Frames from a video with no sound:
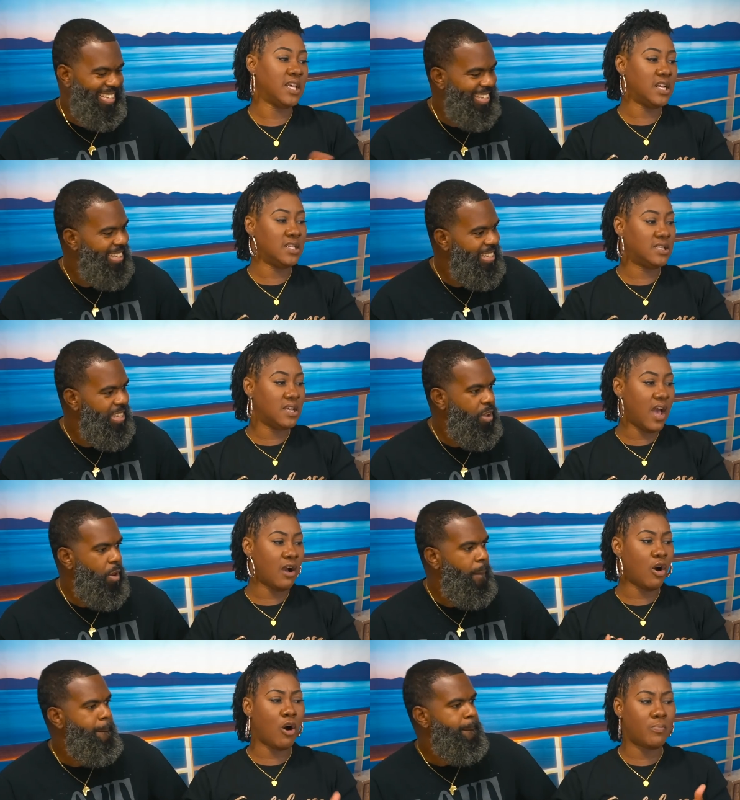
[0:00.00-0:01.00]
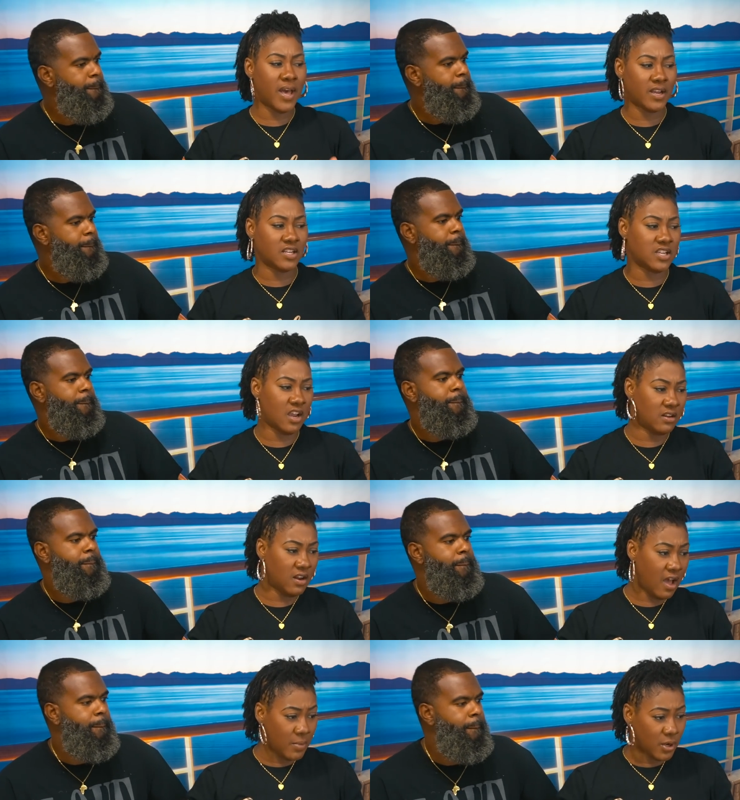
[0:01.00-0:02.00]
Speaker 1: so is the alcohol package
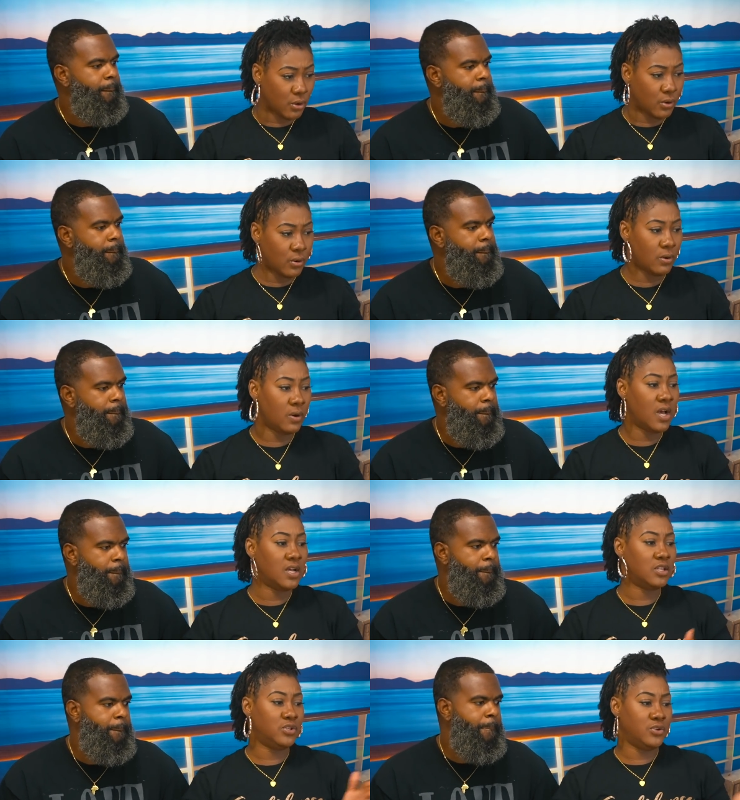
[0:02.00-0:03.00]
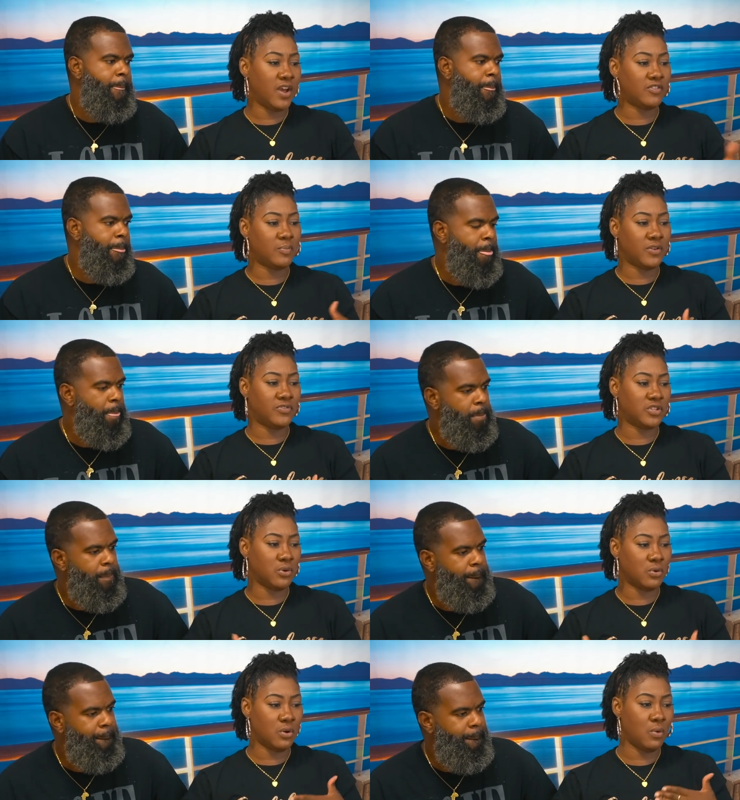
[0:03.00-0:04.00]
economical? Do you have to pay for
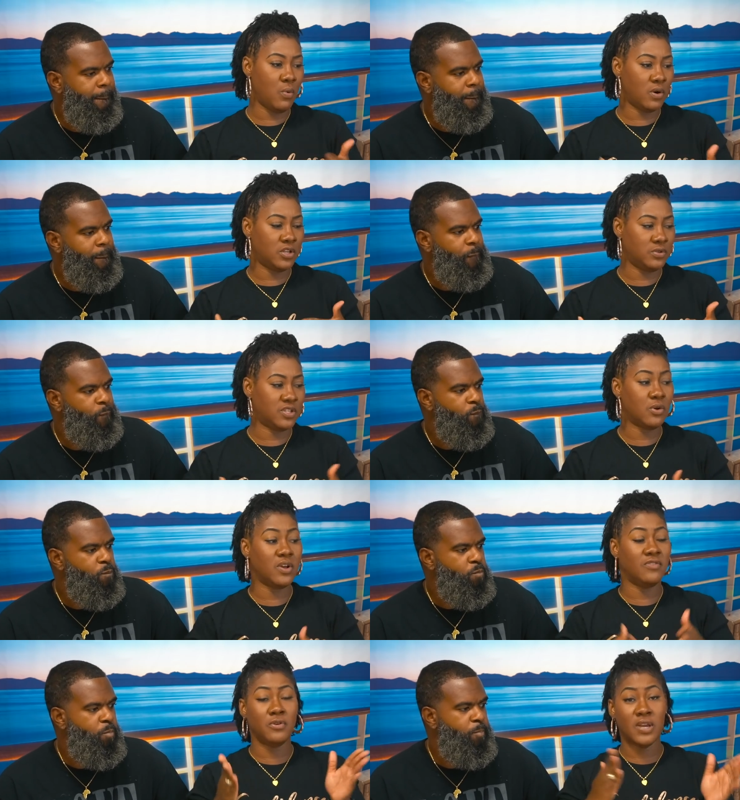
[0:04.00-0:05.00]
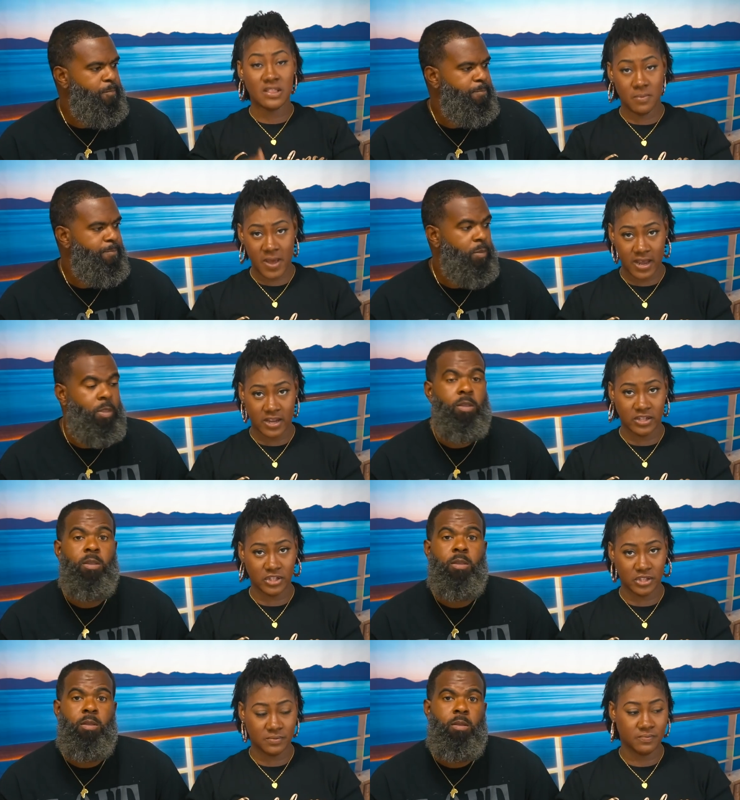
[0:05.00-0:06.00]
soda or water juice? So if you get the
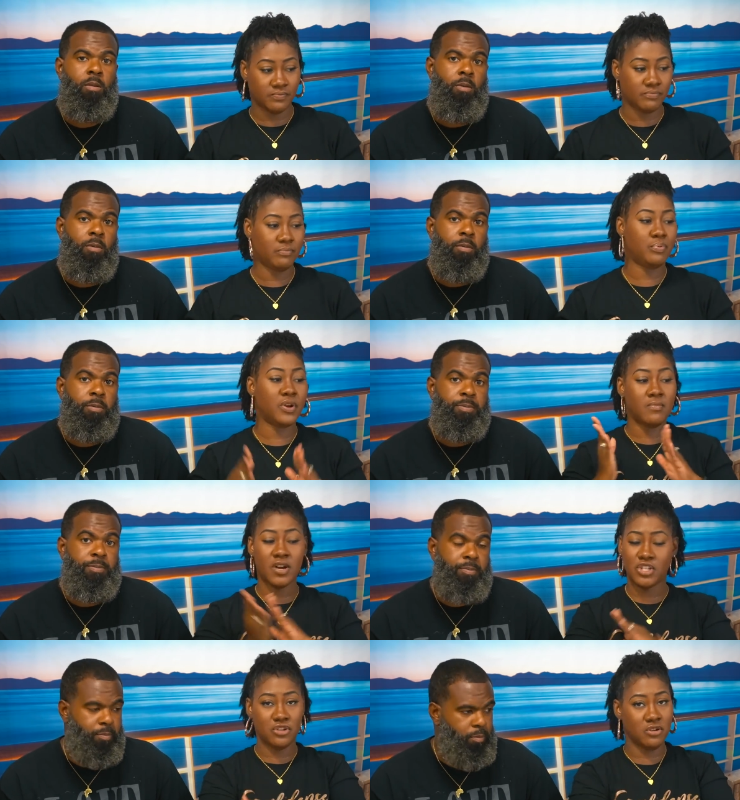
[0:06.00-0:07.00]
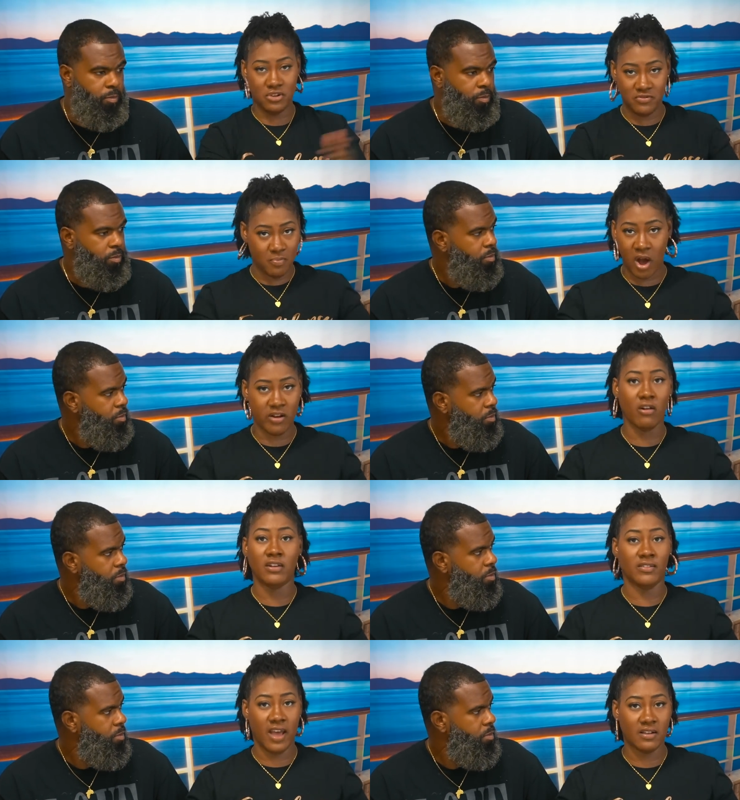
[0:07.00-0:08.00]
package, pretty much you you've bought
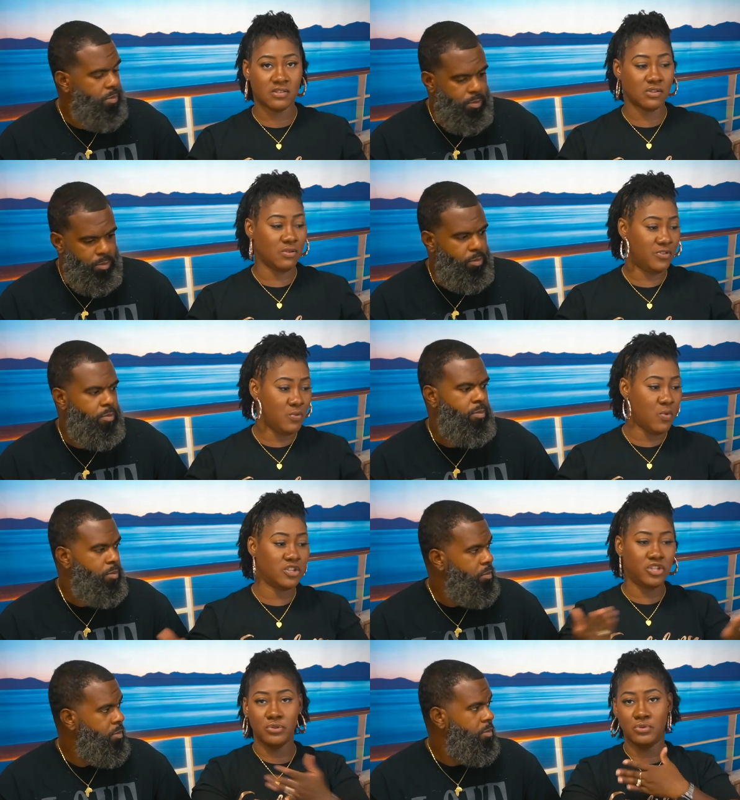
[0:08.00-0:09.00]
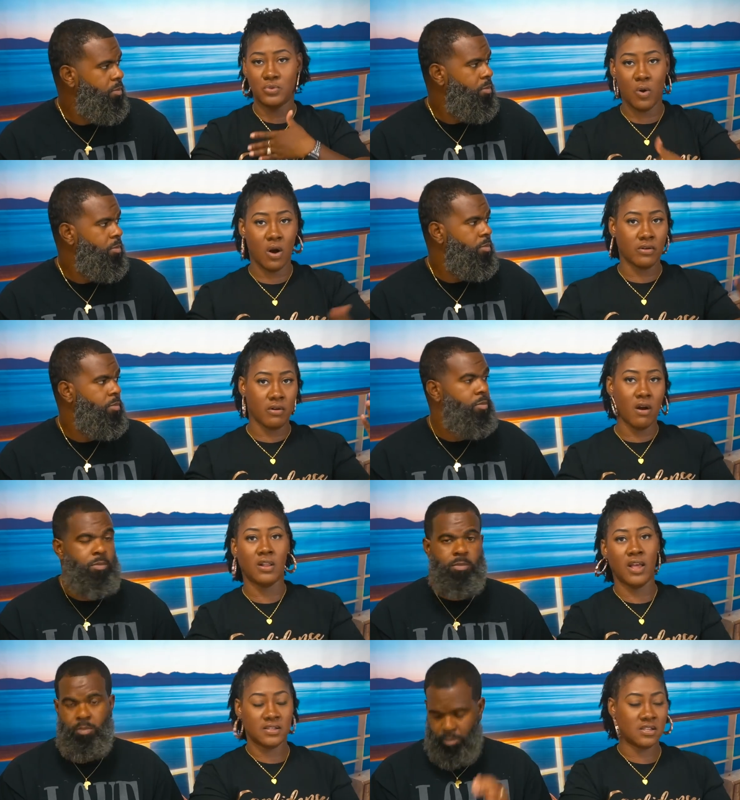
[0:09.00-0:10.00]
all of that. So if you want juice, water,
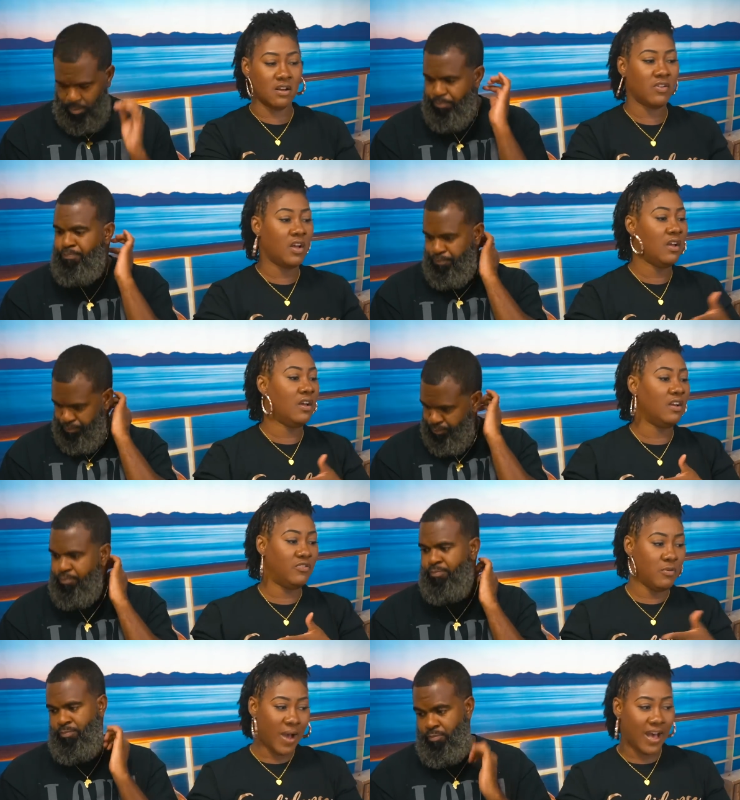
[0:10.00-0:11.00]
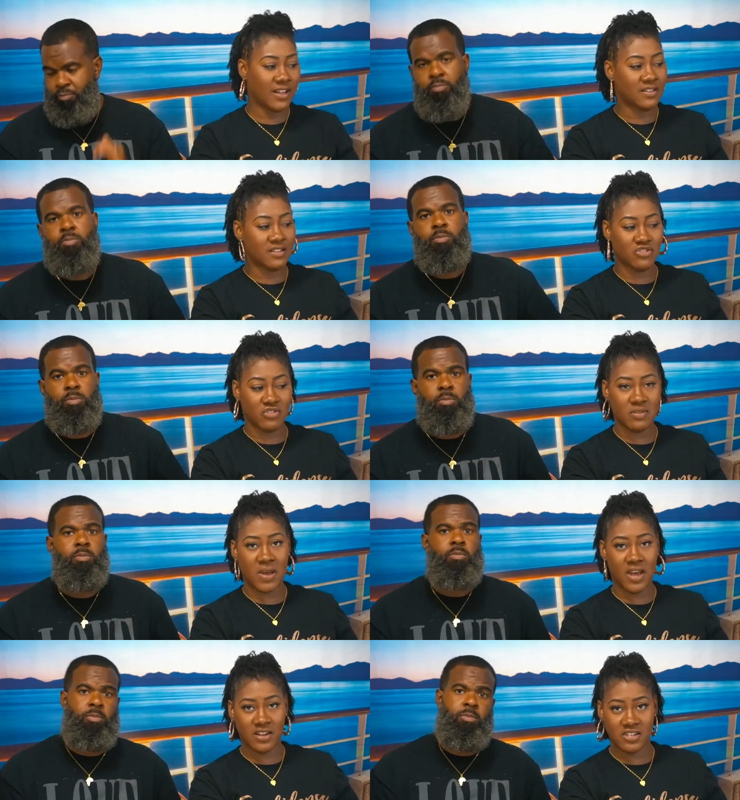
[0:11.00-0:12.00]
all that stuff, if you buy the drink
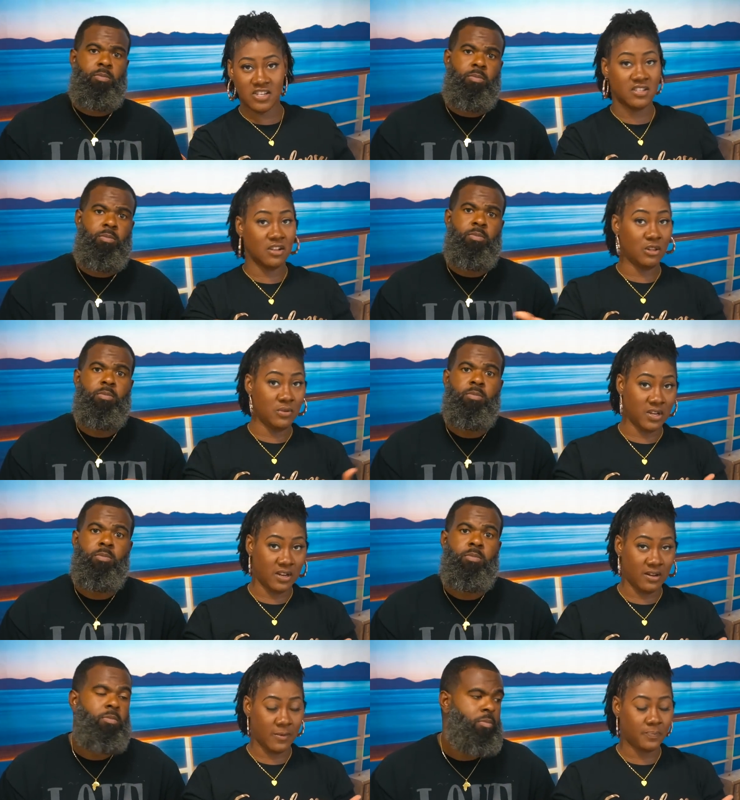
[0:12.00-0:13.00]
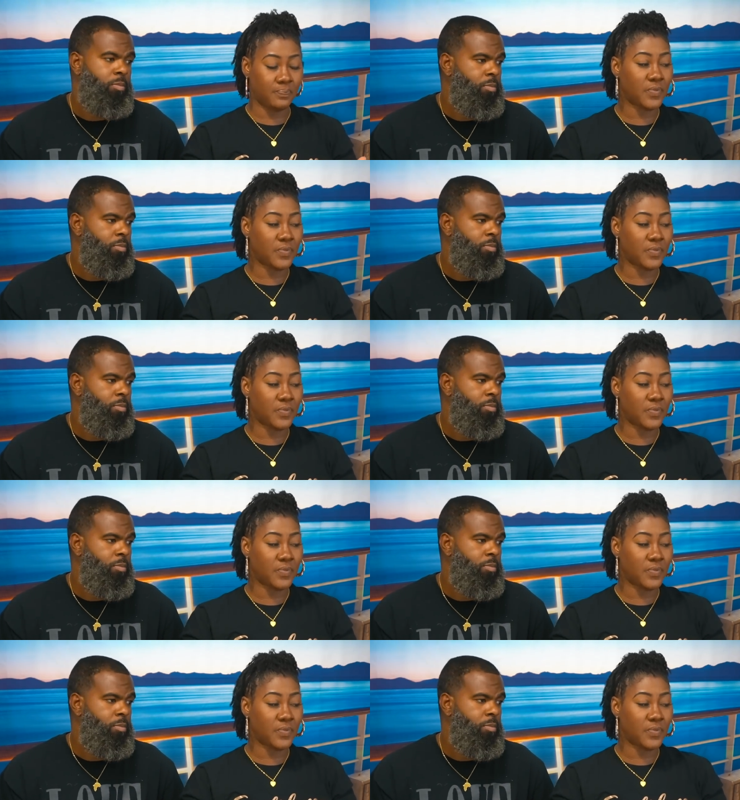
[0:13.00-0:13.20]
package, it's included in that.